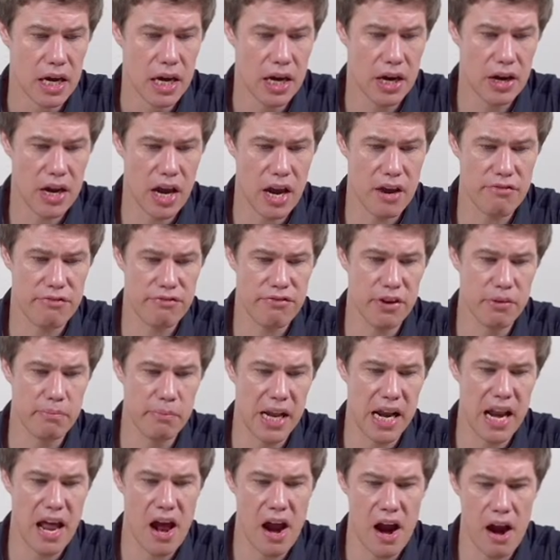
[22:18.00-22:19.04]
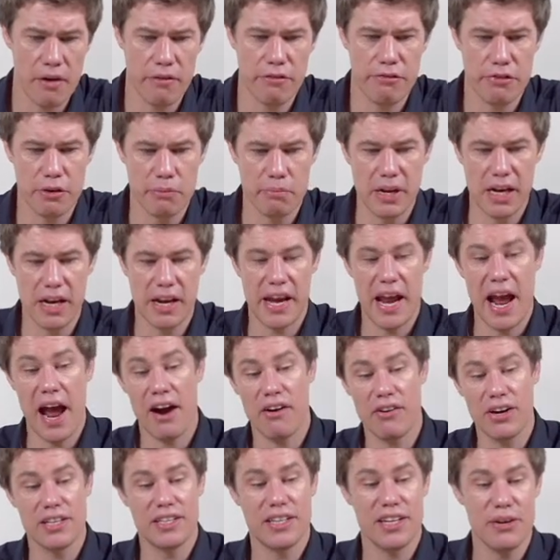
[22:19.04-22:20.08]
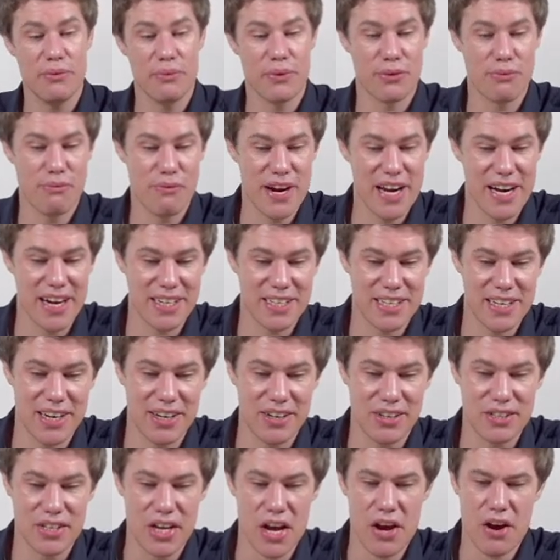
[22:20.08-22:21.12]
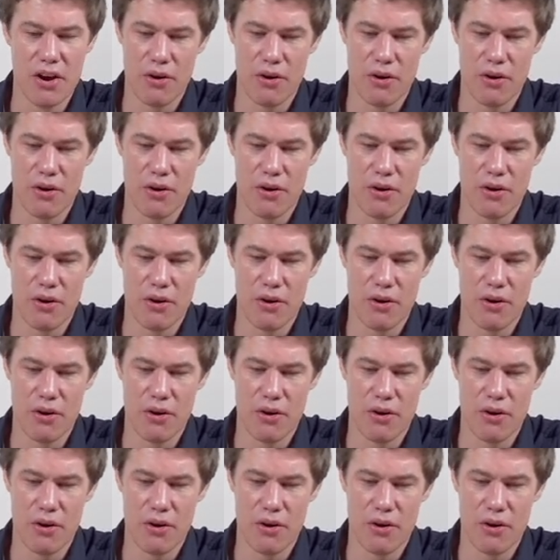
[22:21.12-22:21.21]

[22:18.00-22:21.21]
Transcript: Okay, familiar, uh, familiarity with reading skills,